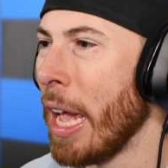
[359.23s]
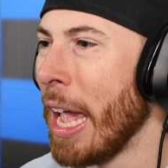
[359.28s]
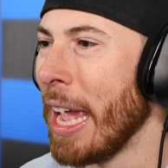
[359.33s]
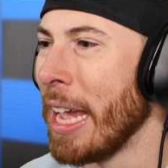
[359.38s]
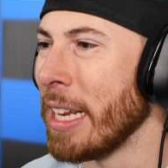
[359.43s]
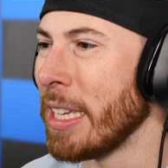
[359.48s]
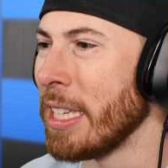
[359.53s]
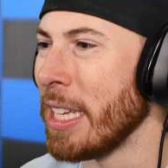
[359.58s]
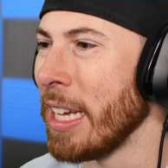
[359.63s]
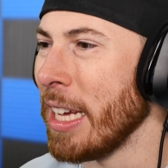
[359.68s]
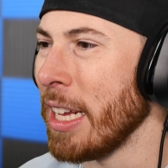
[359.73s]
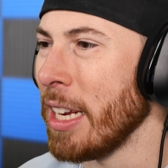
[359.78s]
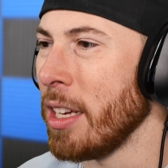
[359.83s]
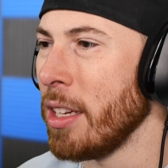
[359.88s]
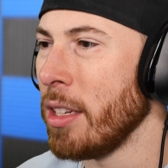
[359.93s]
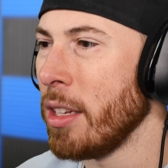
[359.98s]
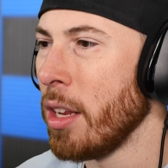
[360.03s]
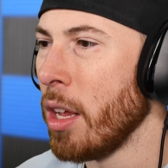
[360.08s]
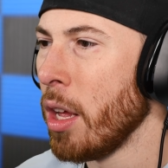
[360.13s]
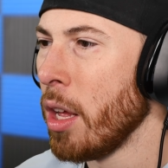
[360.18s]

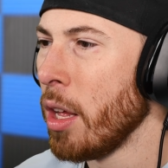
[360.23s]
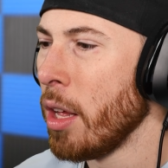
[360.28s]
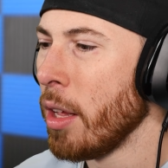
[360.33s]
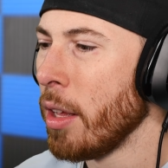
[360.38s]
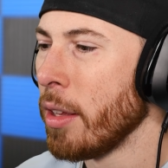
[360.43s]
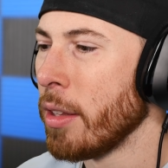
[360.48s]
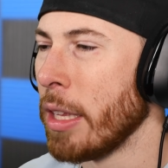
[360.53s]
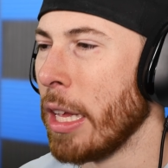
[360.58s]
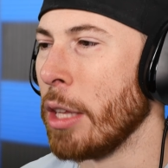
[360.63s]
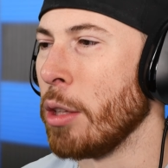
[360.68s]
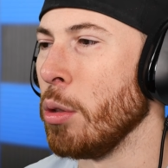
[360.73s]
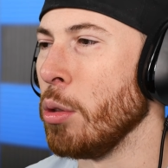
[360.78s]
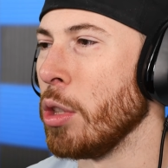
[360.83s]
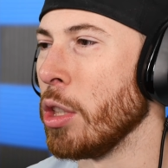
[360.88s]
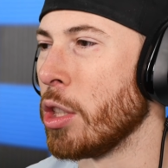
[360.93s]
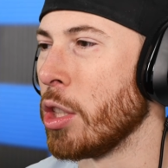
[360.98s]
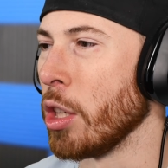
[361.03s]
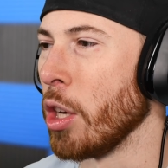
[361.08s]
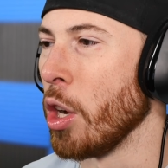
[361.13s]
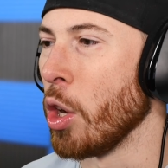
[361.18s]
18. That dude
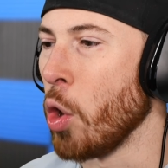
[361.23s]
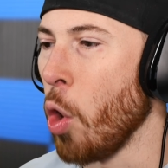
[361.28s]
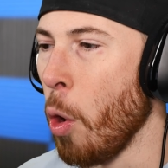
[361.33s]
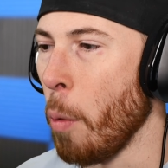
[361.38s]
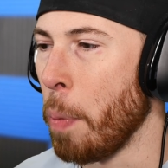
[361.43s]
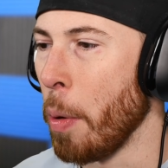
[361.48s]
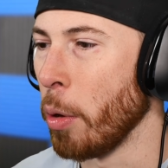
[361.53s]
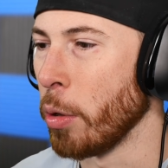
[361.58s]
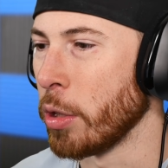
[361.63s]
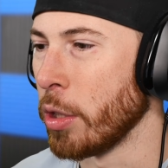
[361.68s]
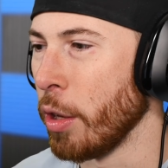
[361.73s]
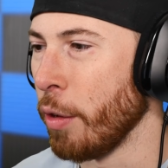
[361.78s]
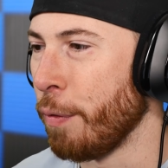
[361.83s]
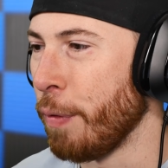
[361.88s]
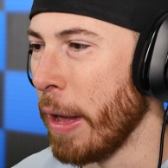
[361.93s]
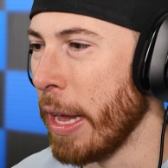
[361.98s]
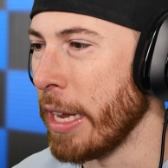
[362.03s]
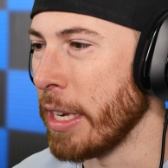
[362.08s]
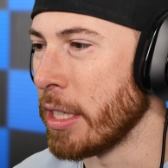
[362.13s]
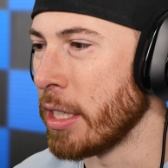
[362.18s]
just took a goalpost to the
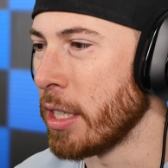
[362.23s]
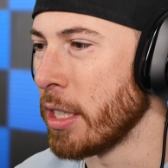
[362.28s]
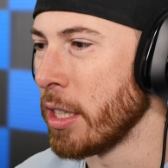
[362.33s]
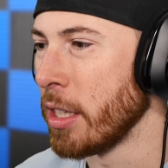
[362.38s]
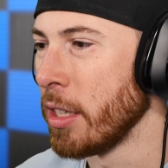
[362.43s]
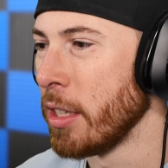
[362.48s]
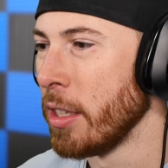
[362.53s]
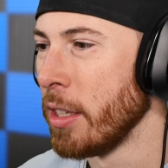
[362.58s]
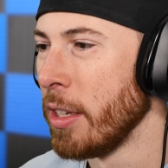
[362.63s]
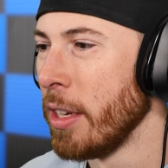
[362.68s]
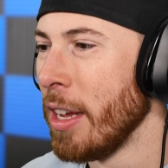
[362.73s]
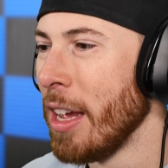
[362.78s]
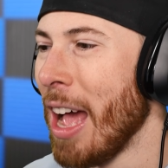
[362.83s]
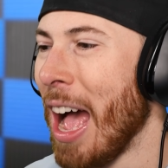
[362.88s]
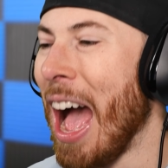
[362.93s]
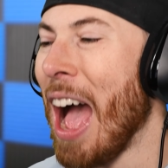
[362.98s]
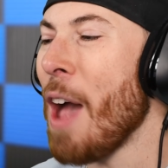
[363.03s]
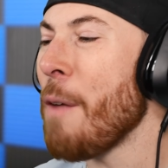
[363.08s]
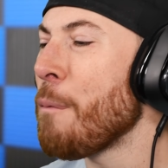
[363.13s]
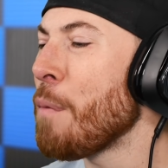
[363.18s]
face.
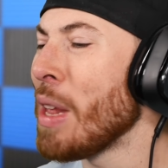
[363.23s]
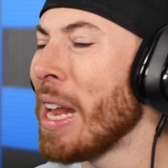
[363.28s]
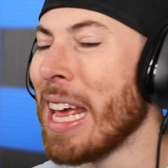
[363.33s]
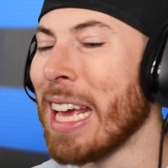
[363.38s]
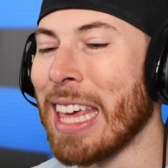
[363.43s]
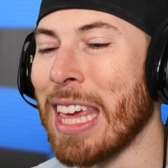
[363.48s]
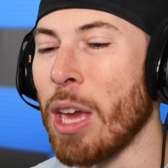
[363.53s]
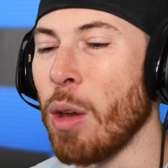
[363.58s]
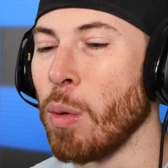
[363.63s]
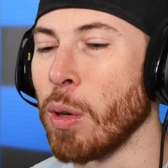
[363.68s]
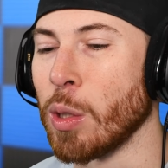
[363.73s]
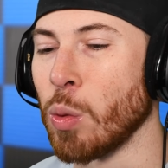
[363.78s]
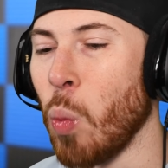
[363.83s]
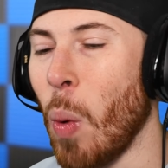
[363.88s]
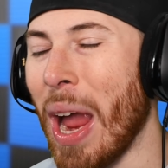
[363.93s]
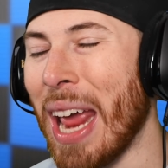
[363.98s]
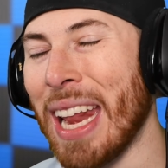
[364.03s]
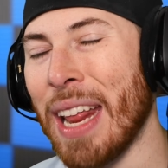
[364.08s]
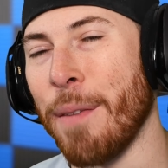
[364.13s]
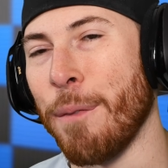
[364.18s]
I feel like he was
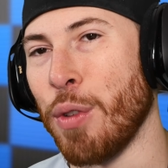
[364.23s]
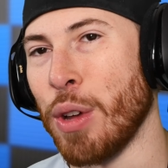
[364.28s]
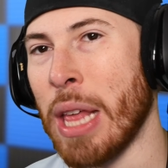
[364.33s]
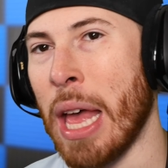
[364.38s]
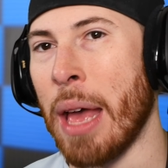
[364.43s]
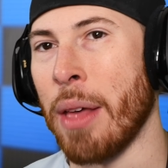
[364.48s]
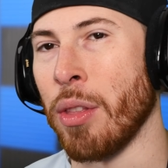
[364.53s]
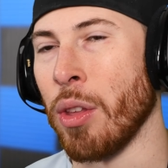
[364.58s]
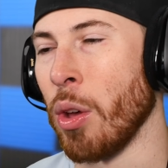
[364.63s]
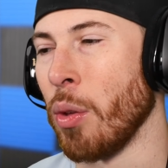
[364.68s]
waiting for that